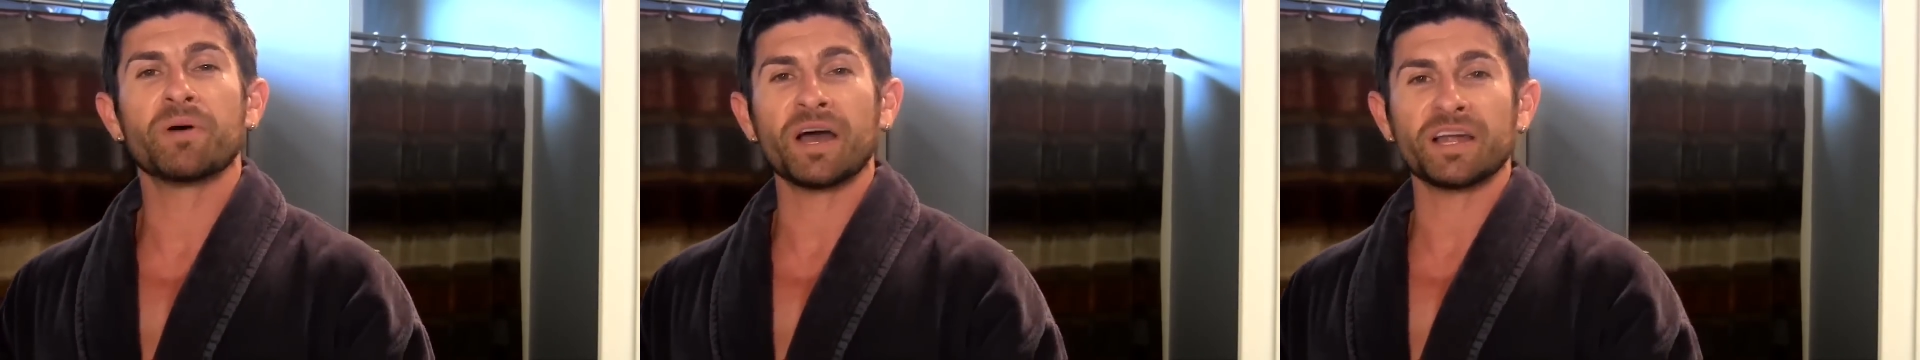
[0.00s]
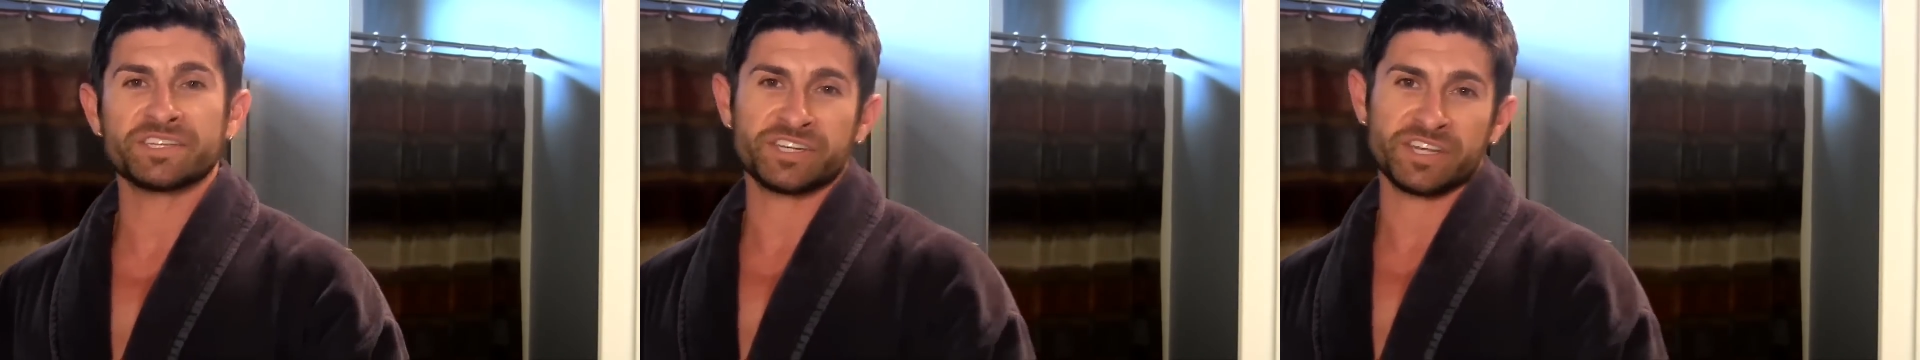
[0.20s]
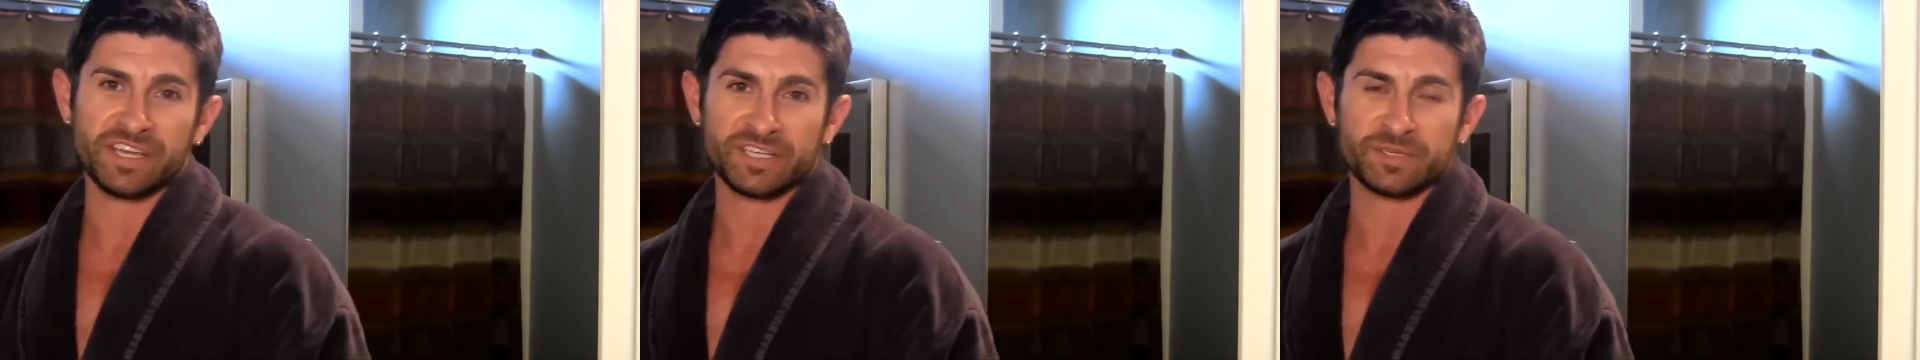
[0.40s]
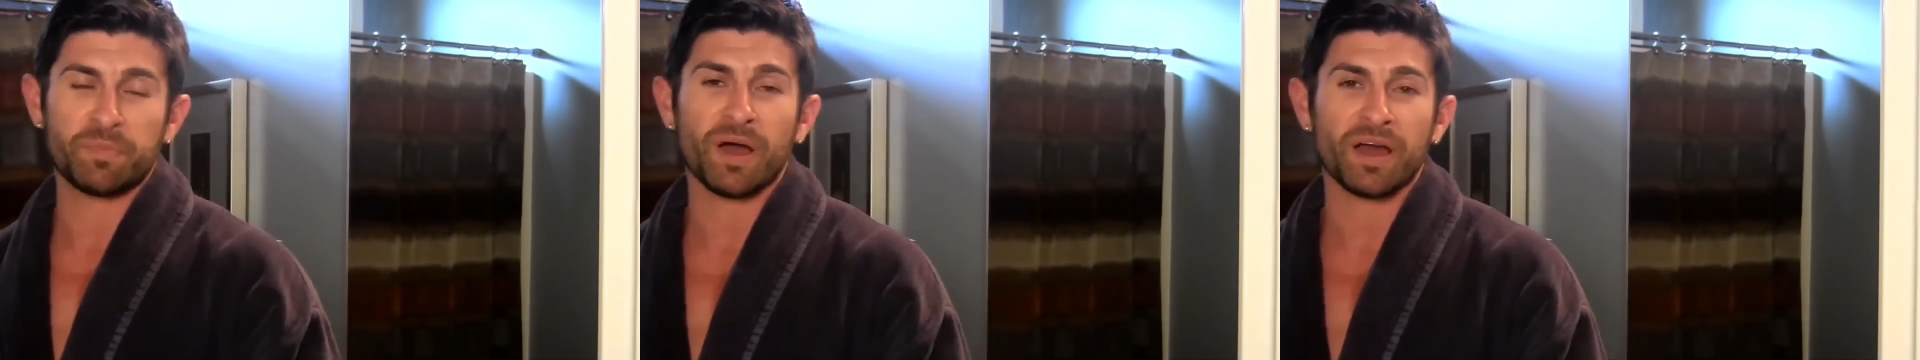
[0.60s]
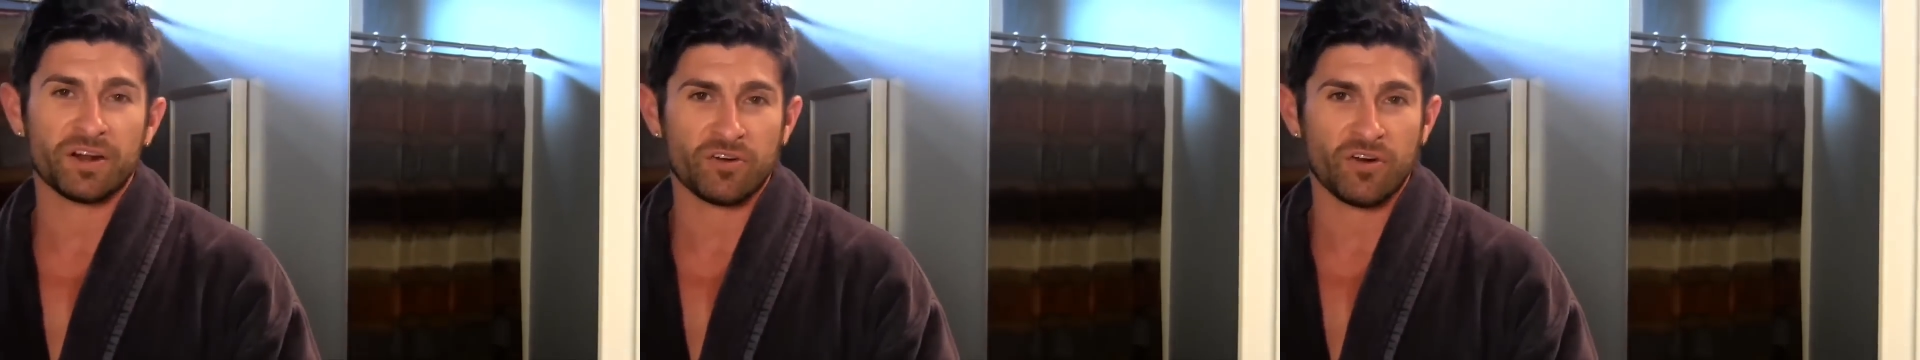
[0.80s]
butt
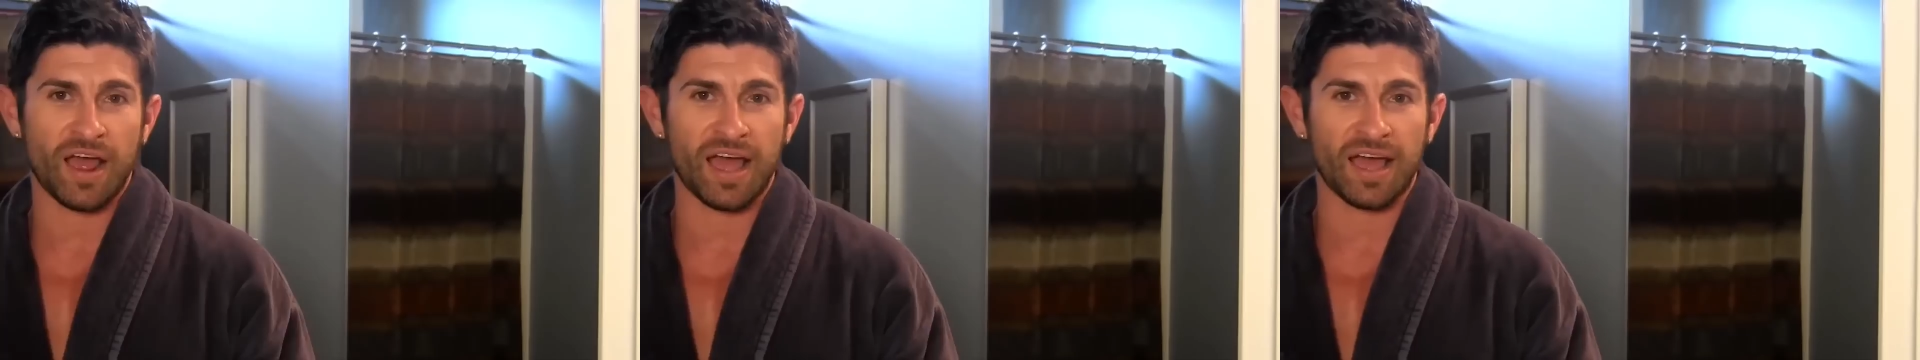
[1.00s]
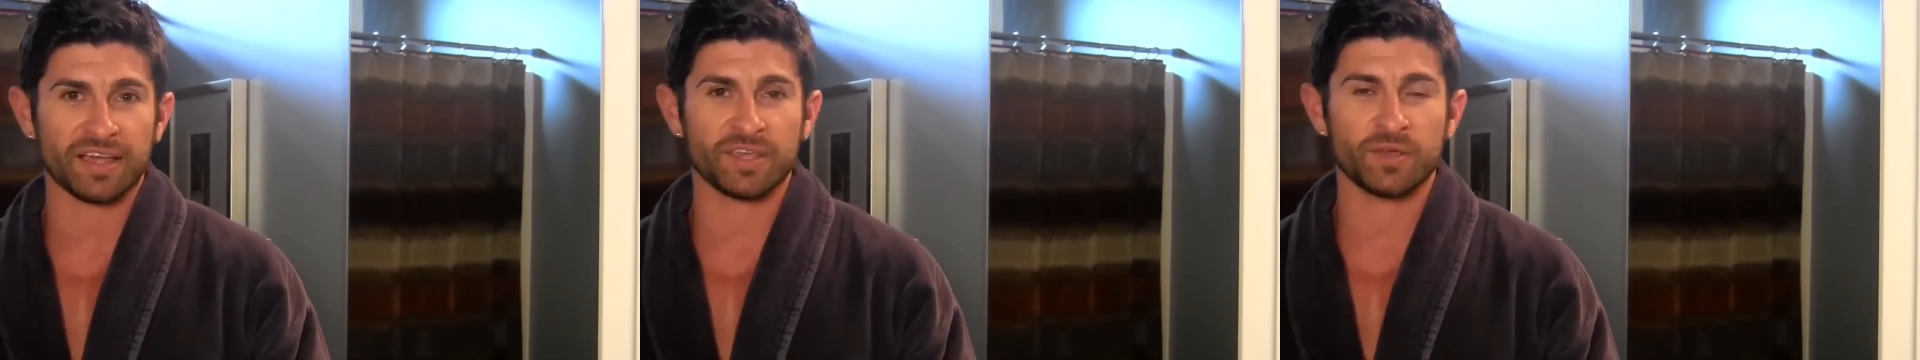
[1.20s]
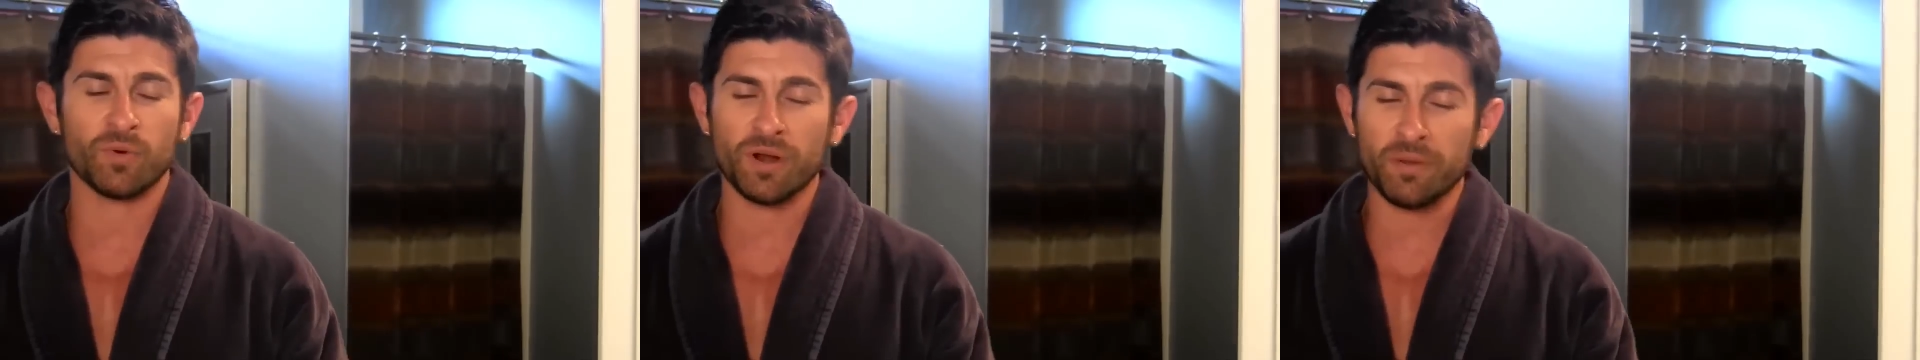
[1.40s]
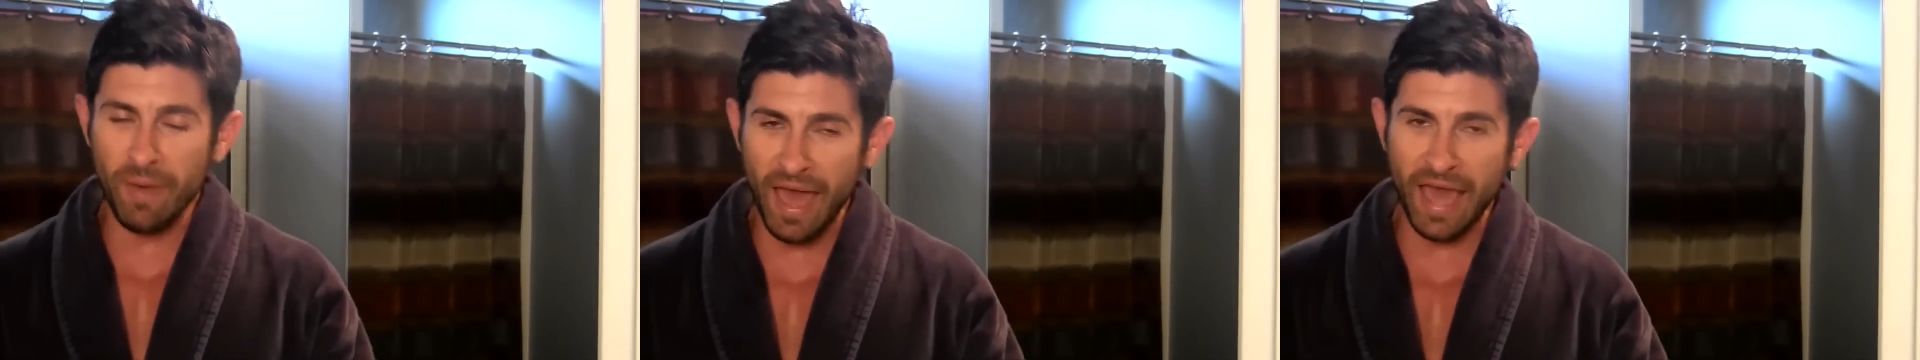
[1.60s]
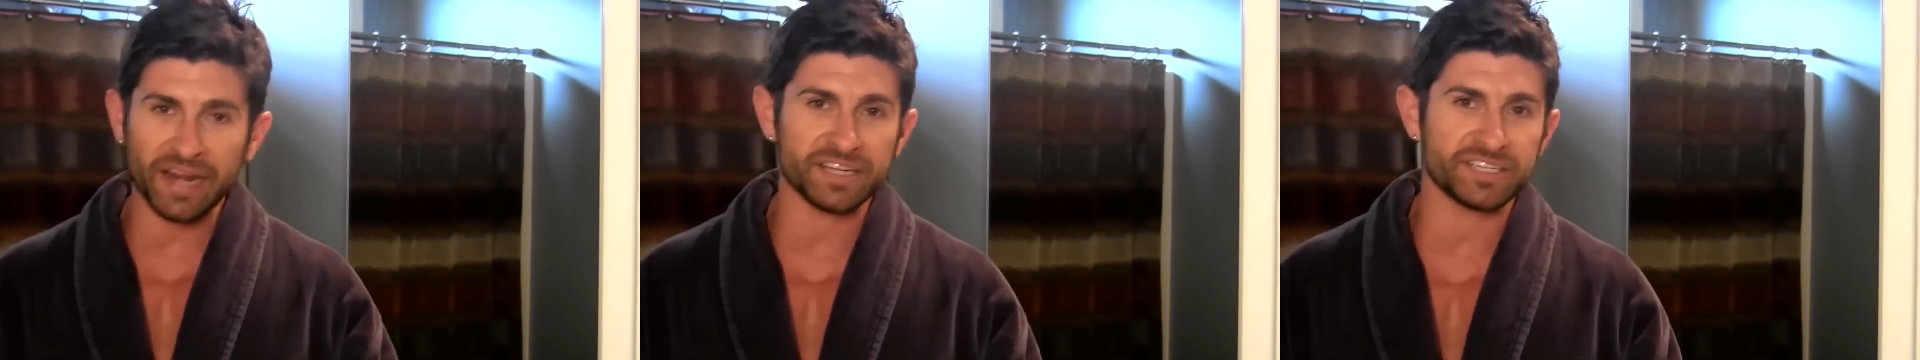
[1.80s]
cheeks, butt crack. You want
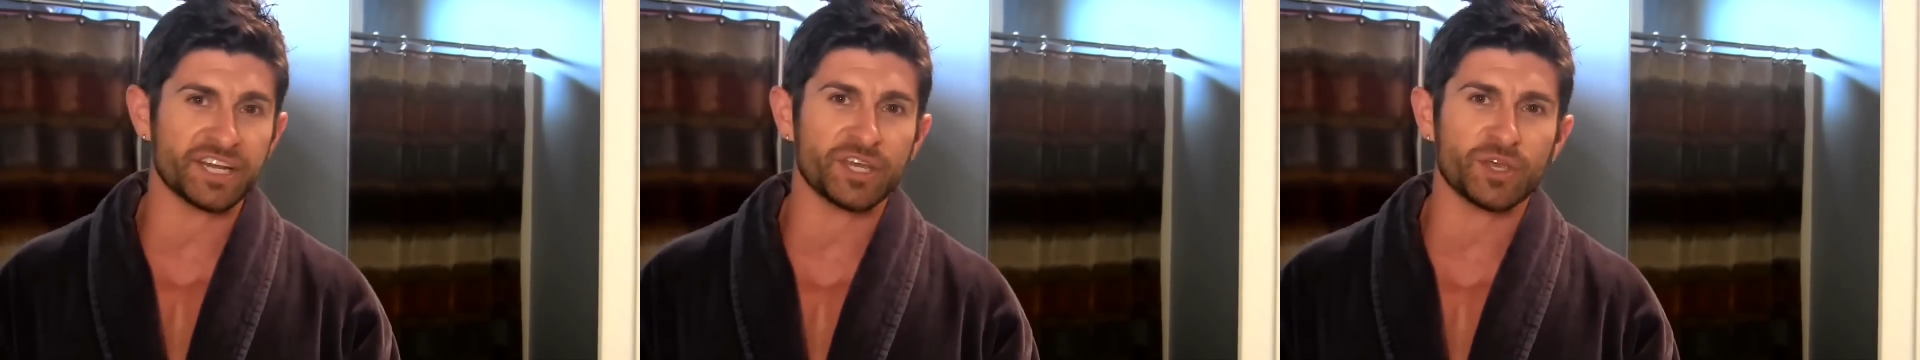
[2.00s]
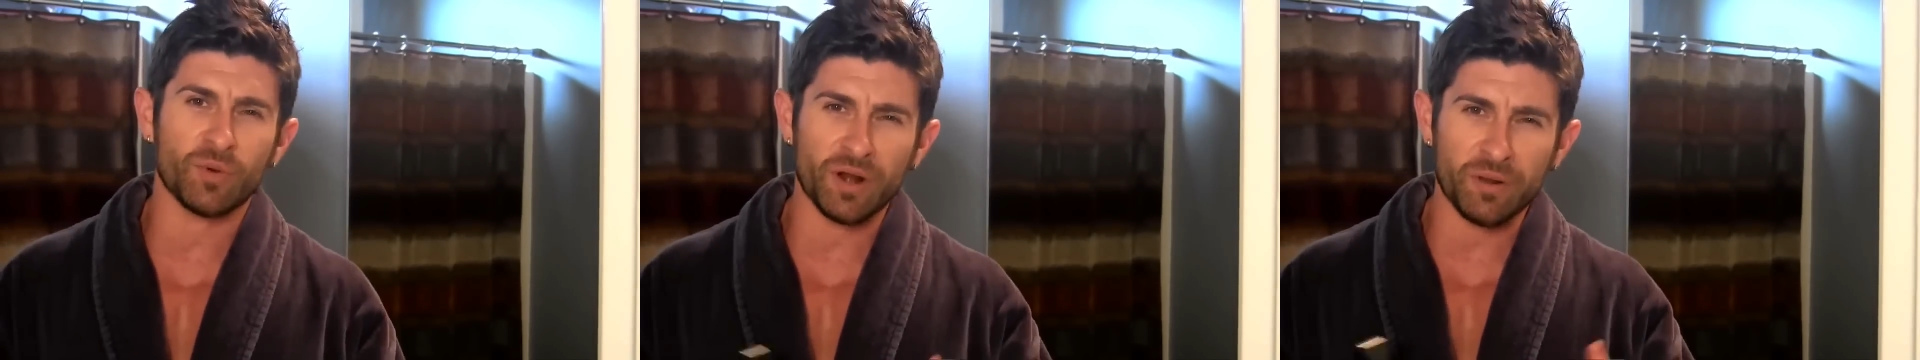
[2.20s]
to manage it?